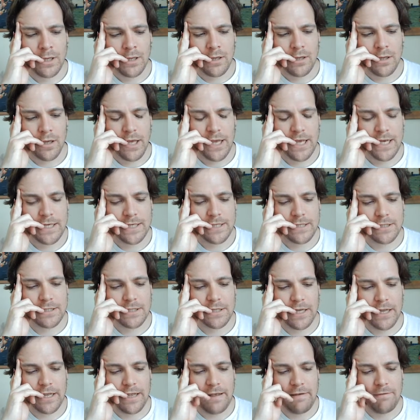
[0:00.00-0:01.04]

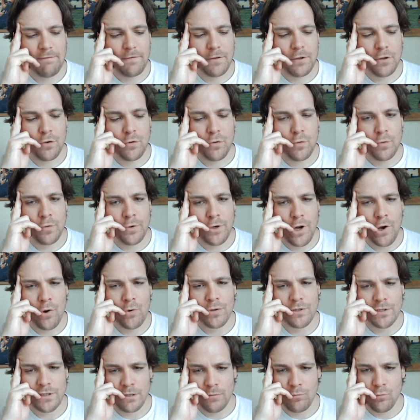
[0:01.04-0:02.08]
if you know
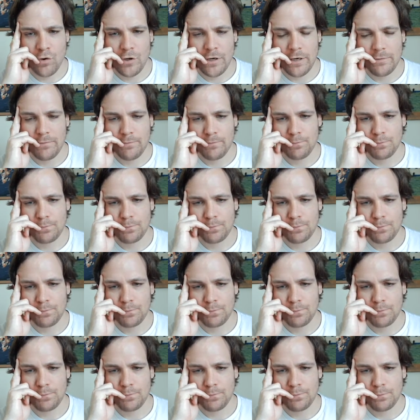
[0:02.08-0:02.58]
someone